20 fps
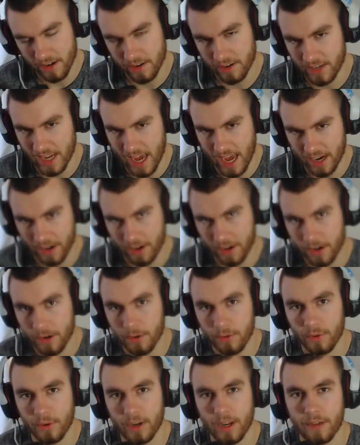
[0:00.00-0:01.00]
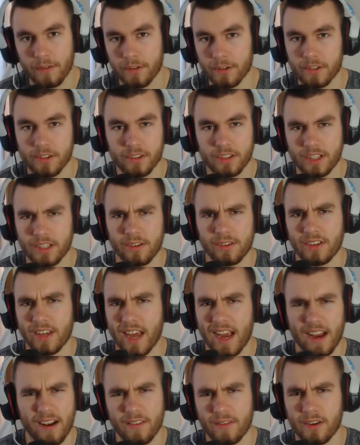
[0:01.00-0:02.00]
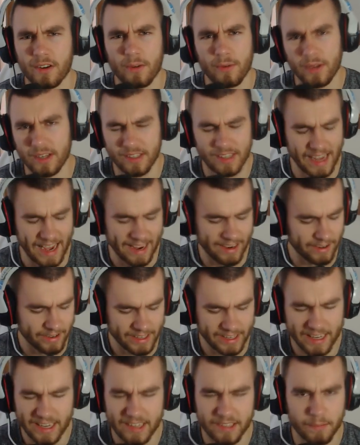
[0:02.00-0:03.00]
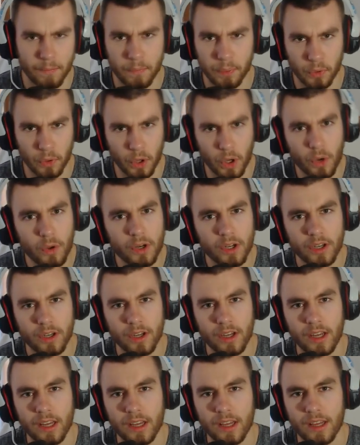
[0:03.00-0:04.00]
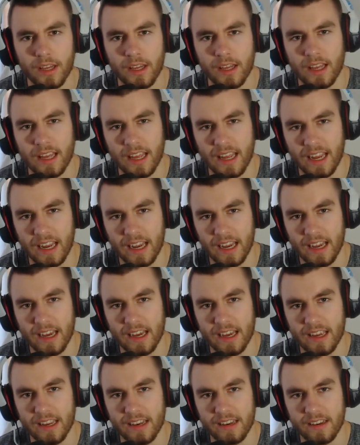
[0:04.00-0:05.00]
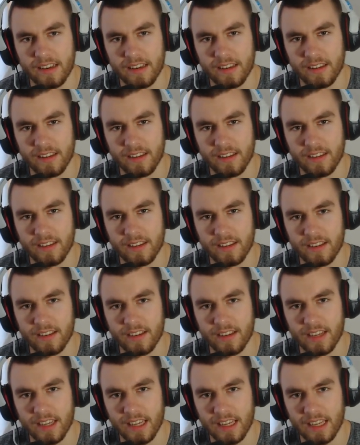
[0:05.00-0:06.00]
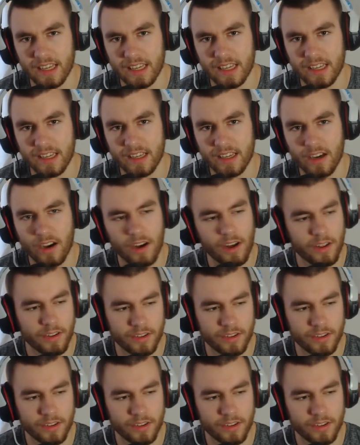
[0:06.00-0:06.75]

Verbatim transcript: dagger or whatever, steel dagger, I don't even know what dagger he has, broke. And he all of a